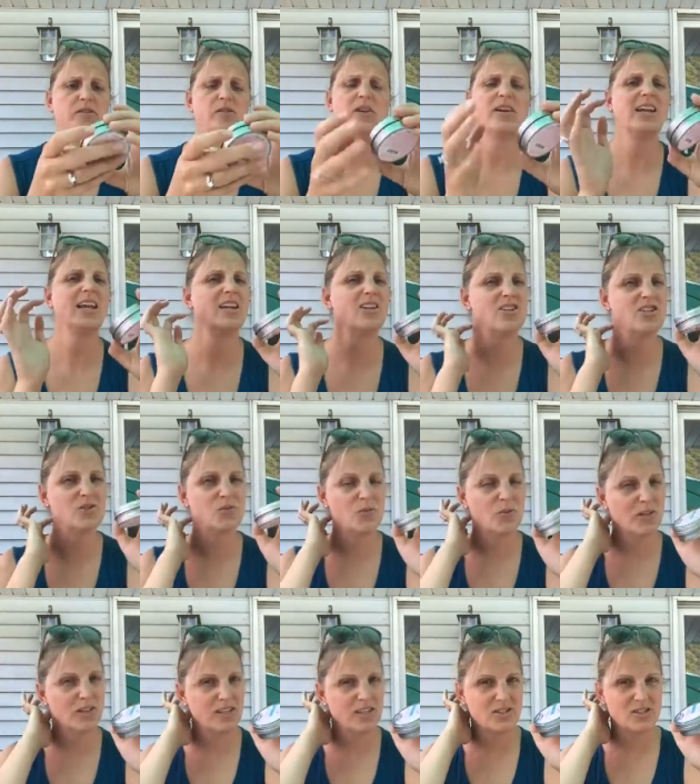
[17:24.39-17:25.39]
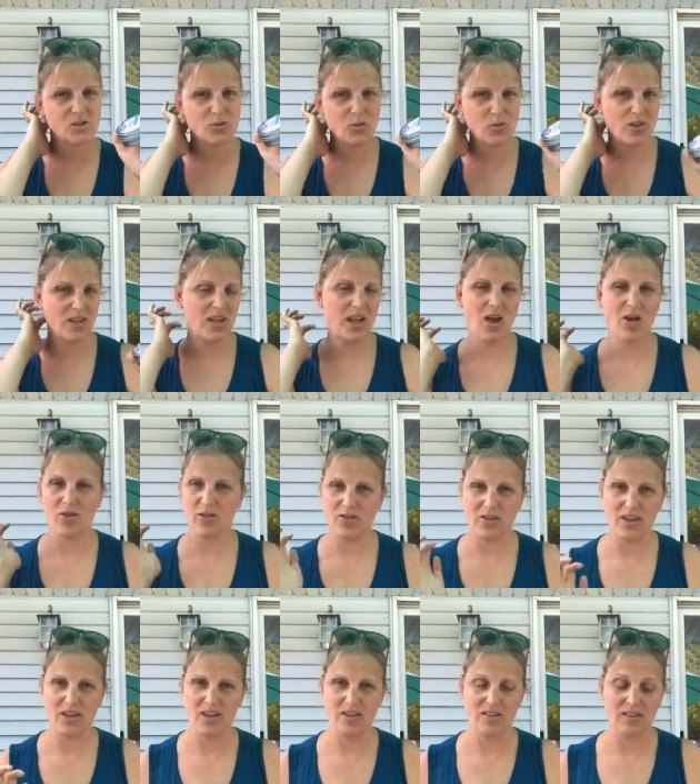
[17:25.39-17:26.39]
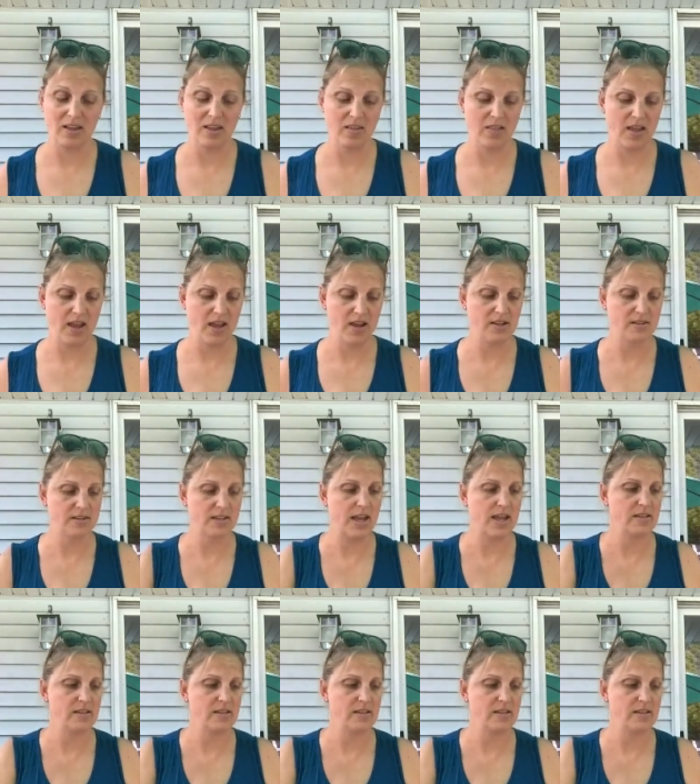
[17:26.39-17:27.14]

So again, just really soothing, healthy, healing things.